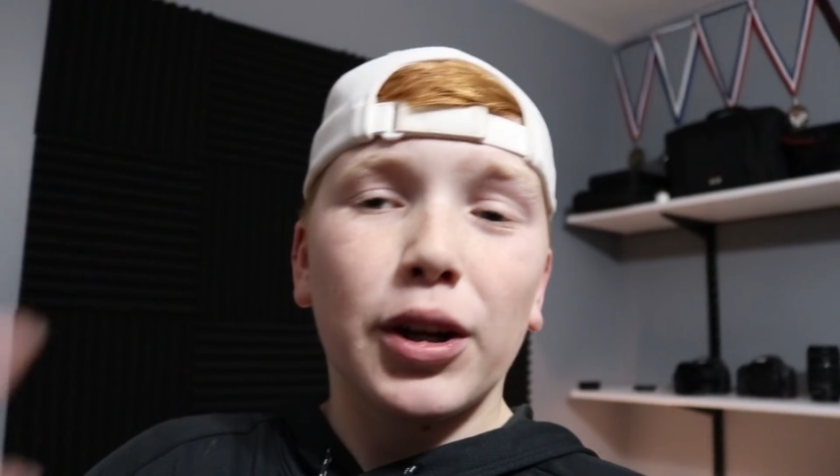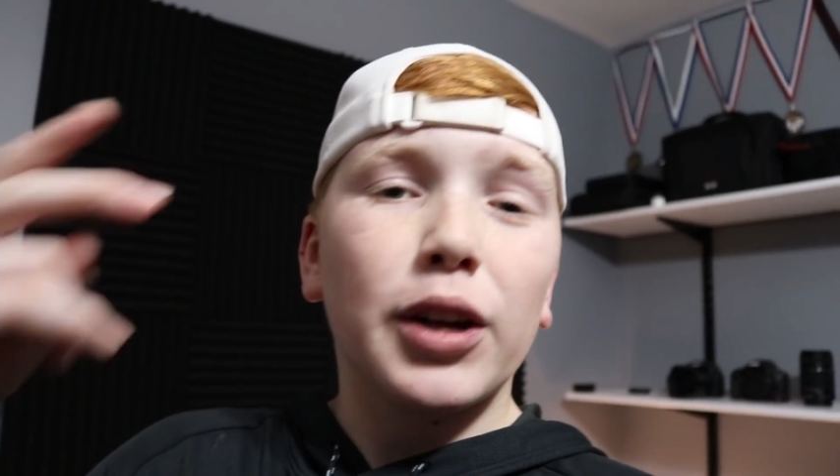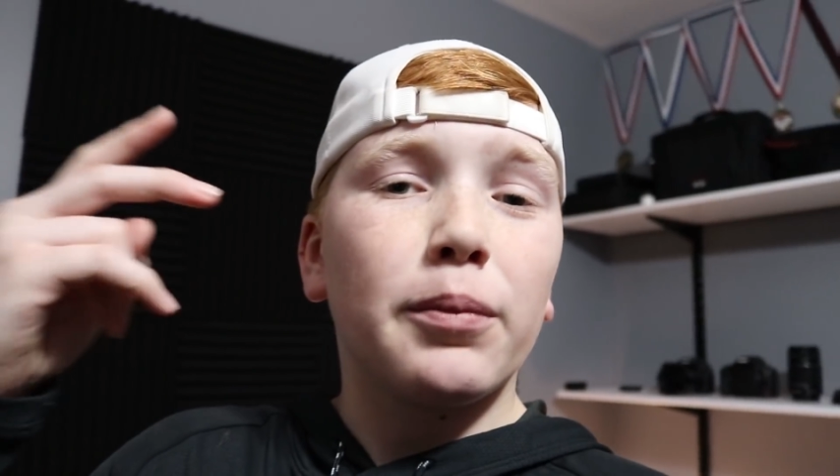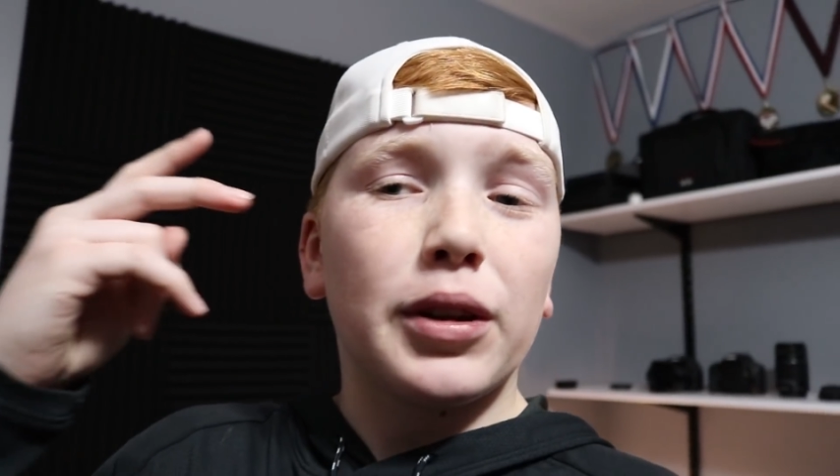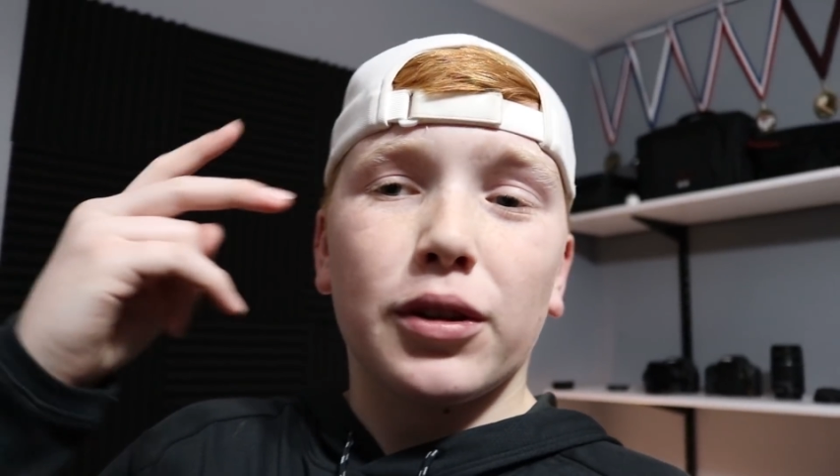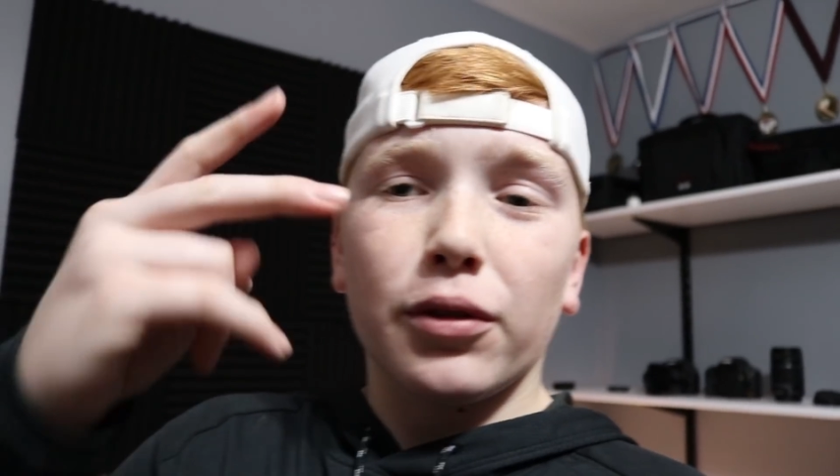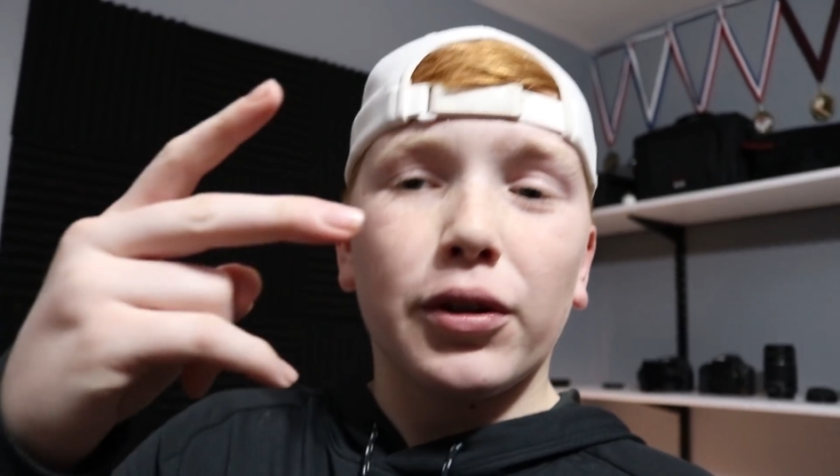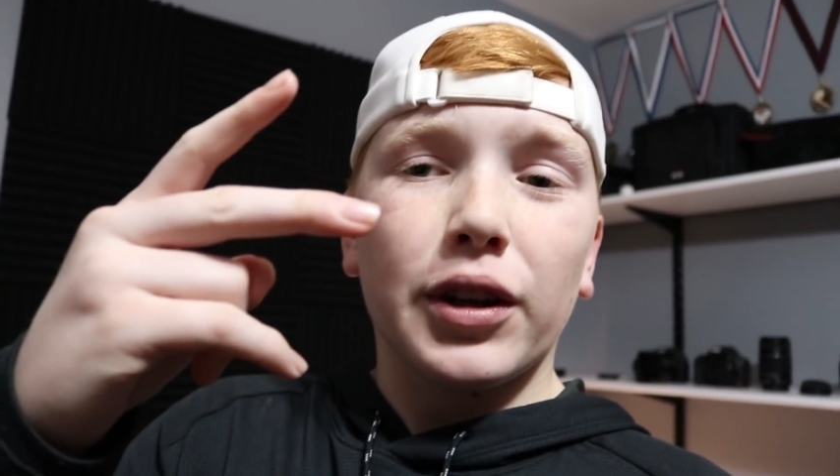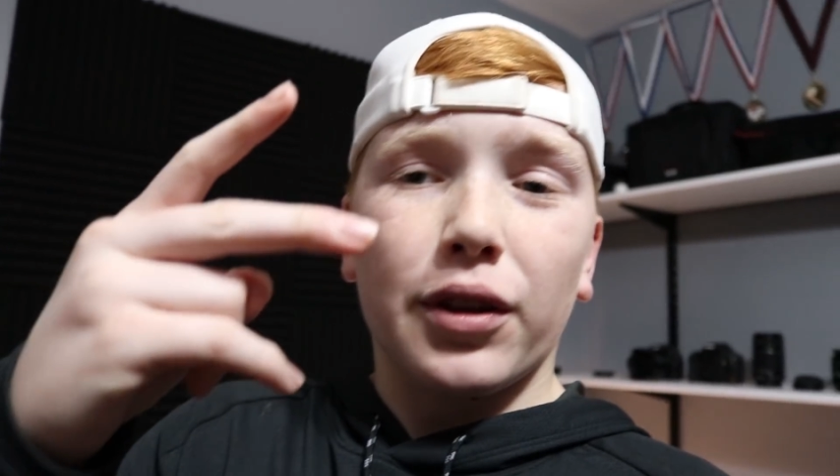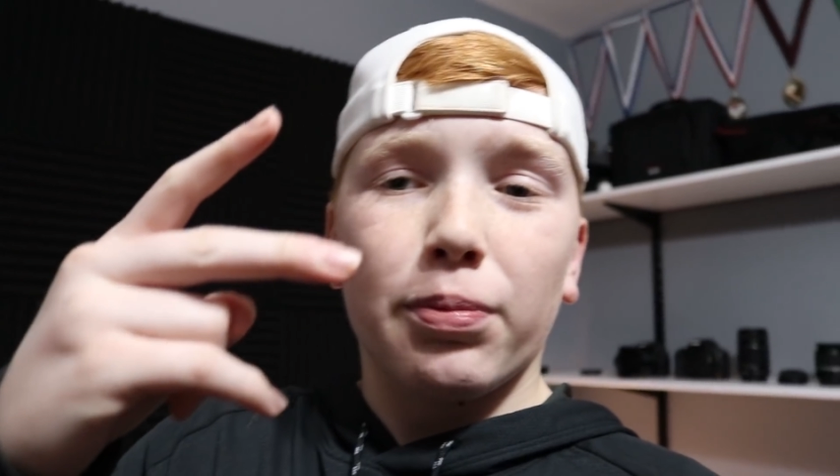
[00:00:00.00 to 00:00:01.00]
gonna be
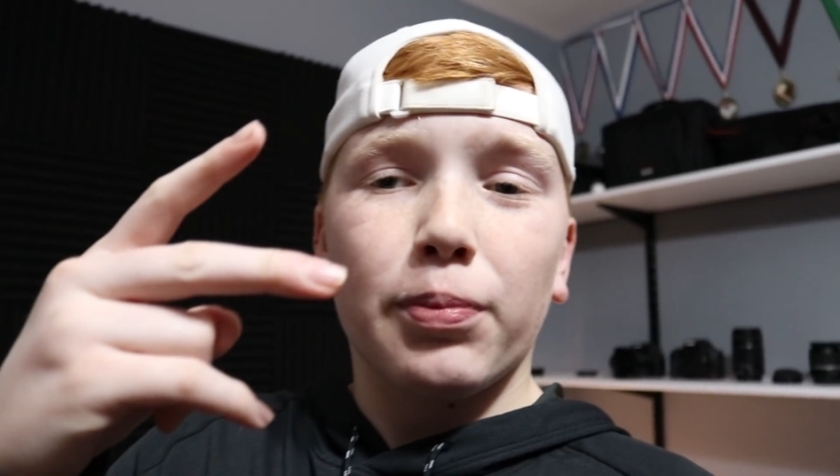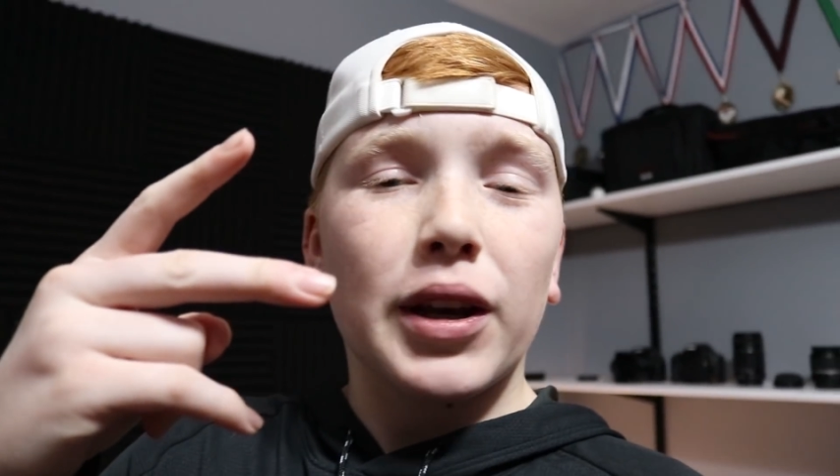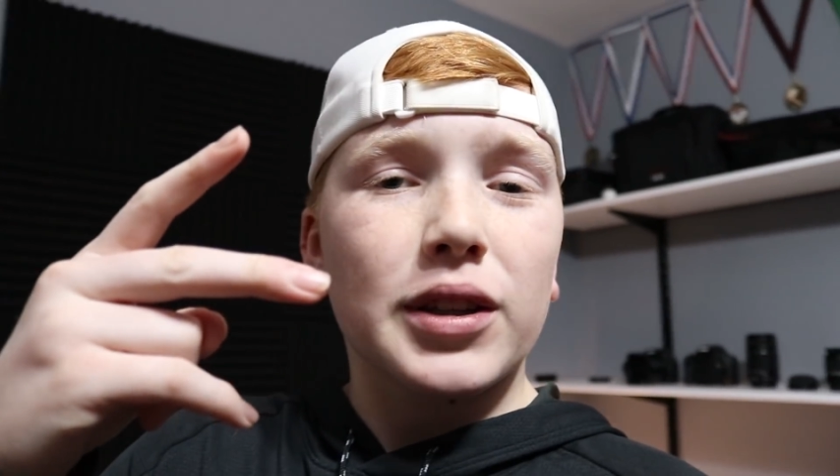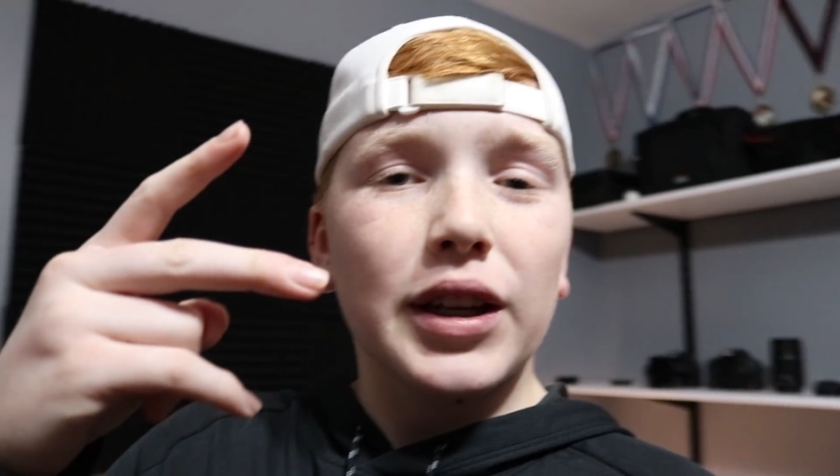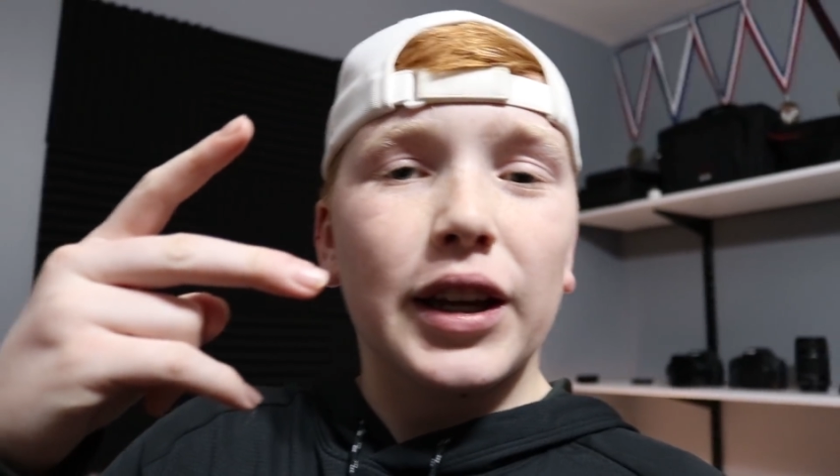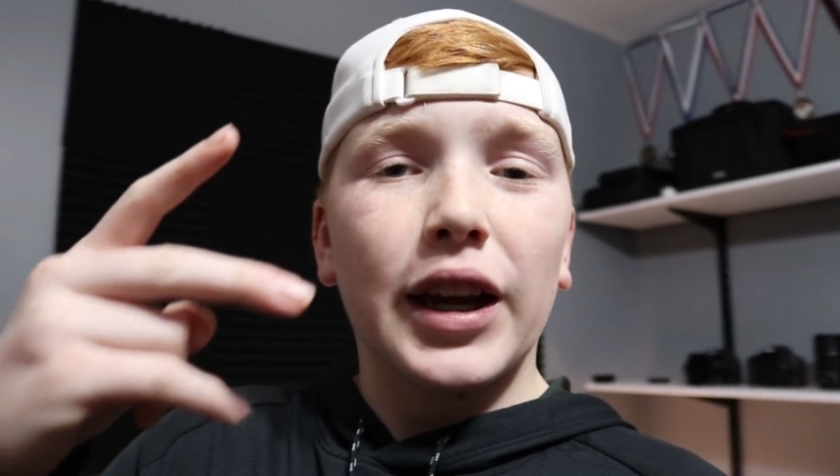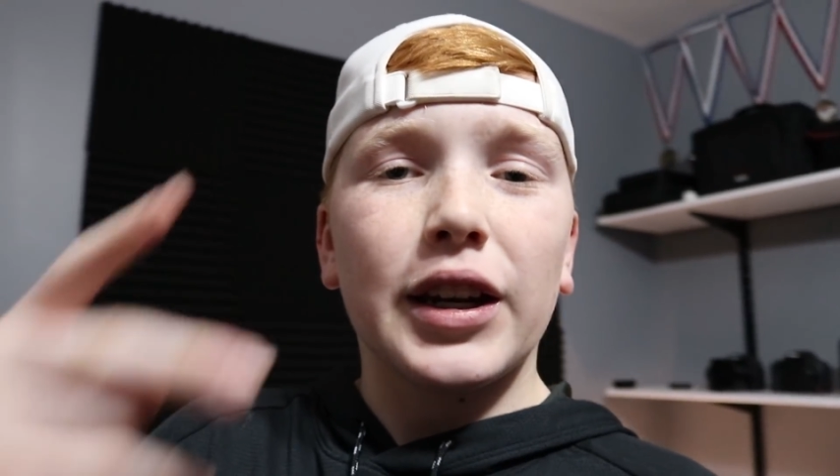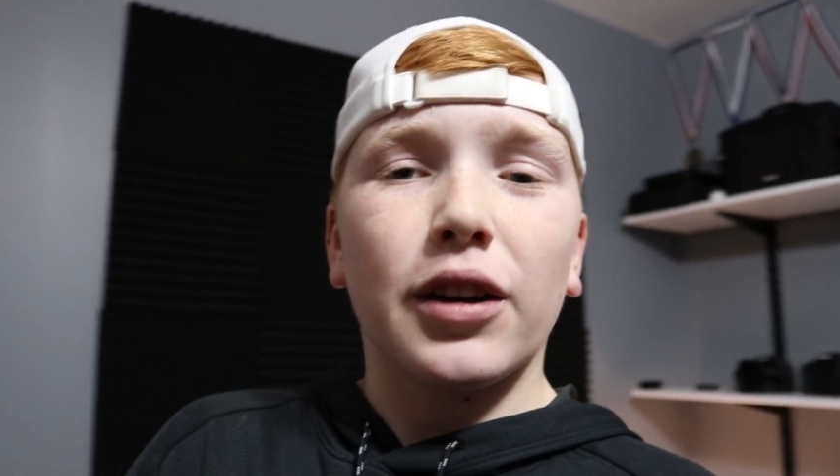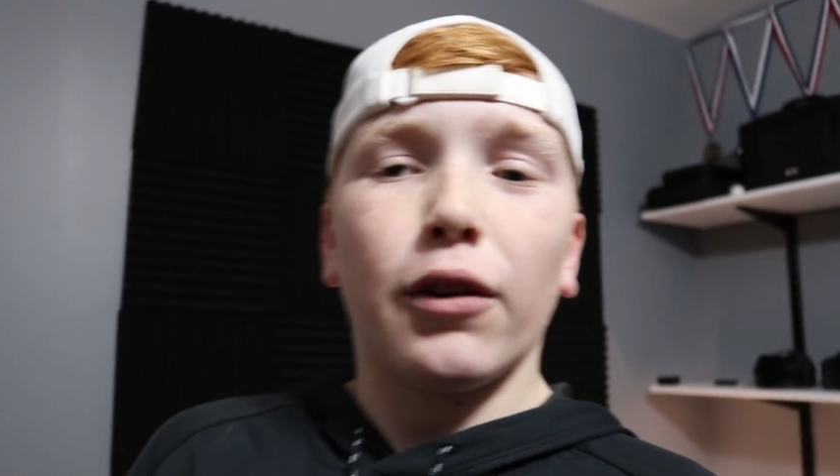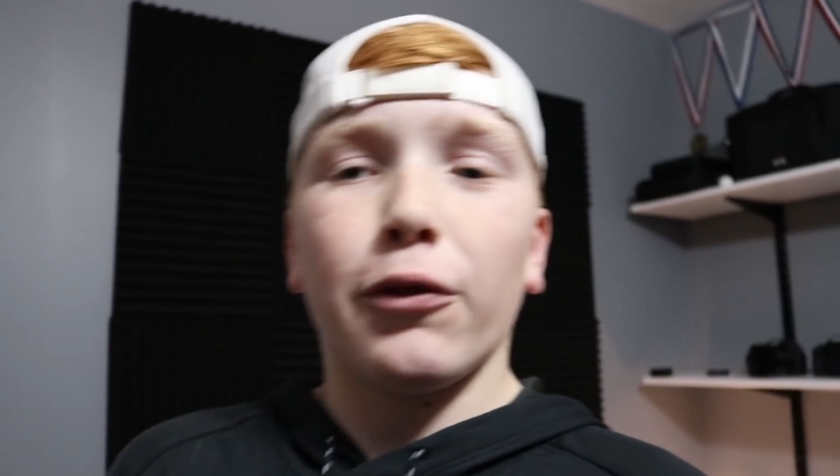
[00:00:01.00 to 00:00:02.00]
doing as best as I
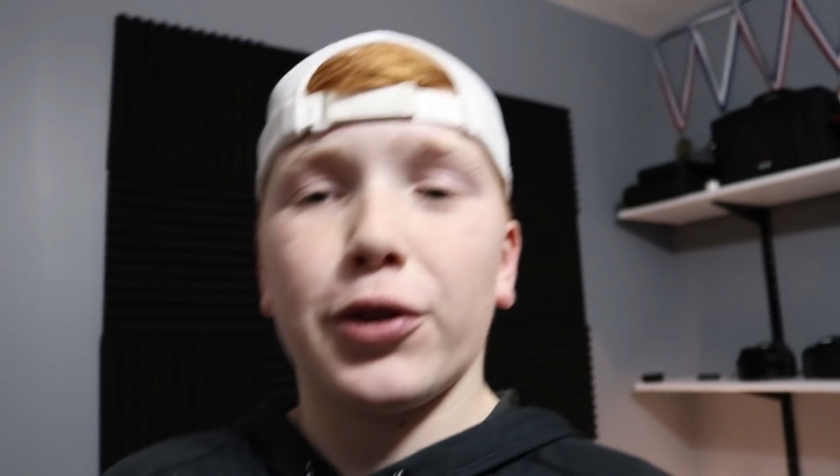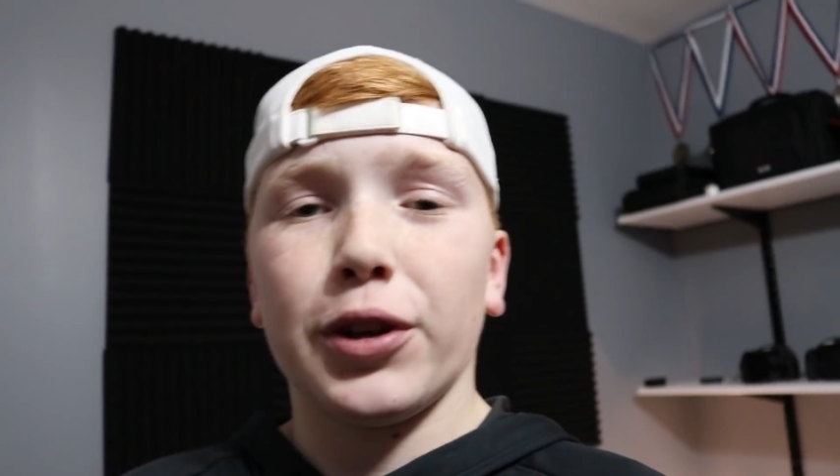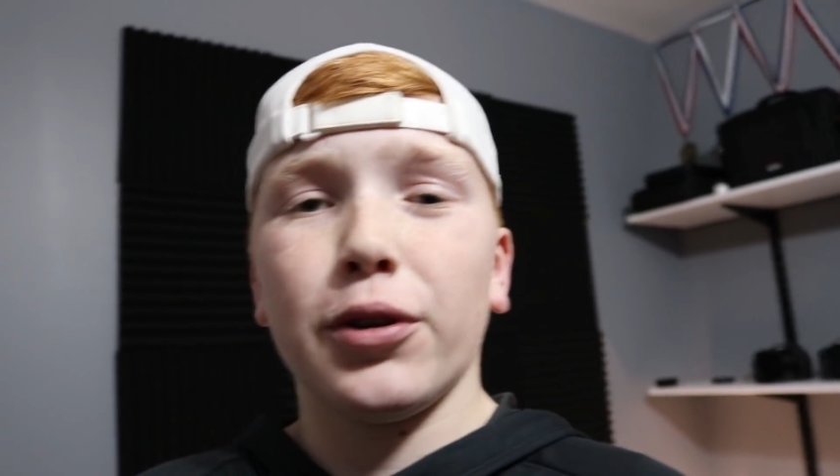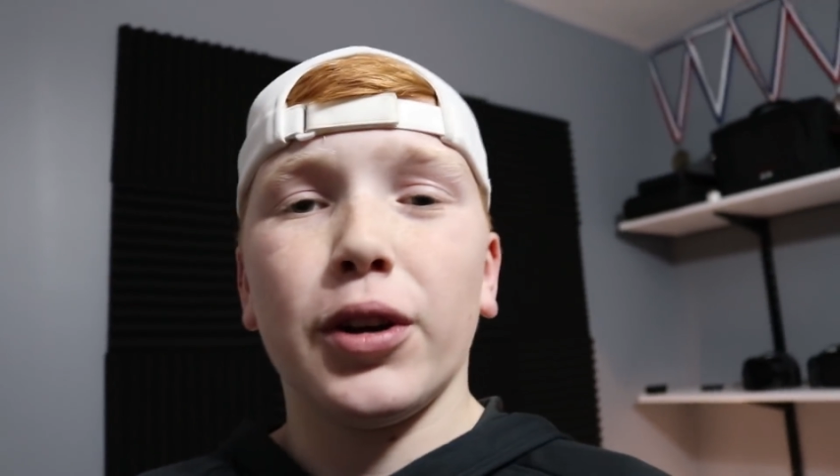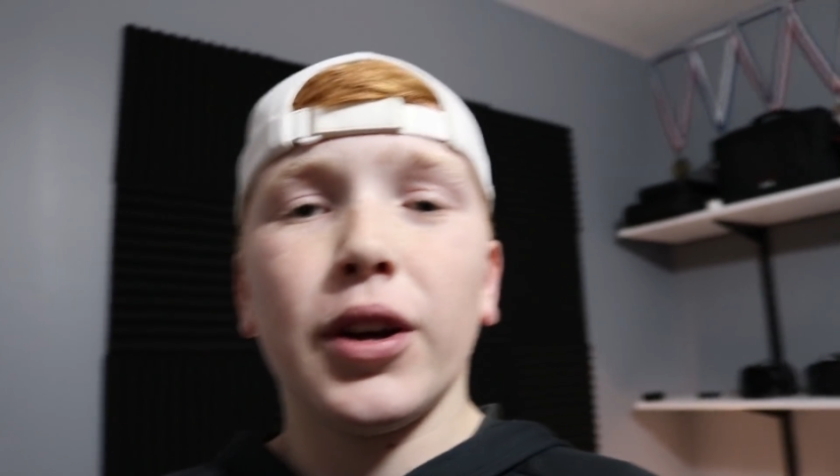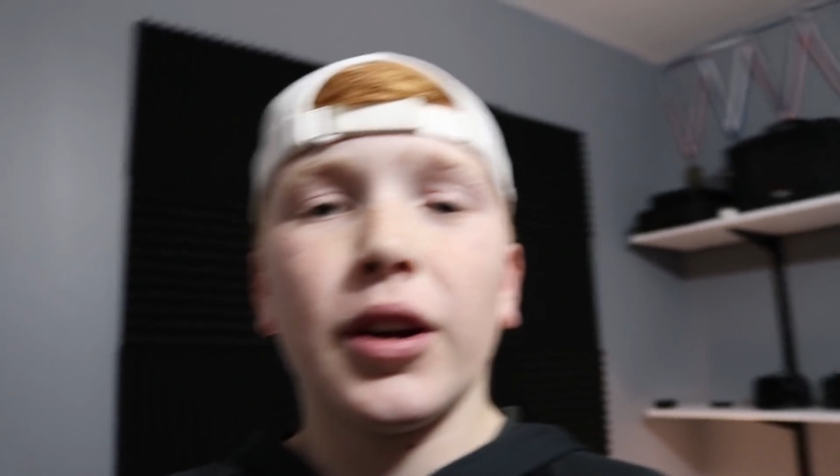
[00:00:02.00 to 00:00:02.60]
can to go for 2.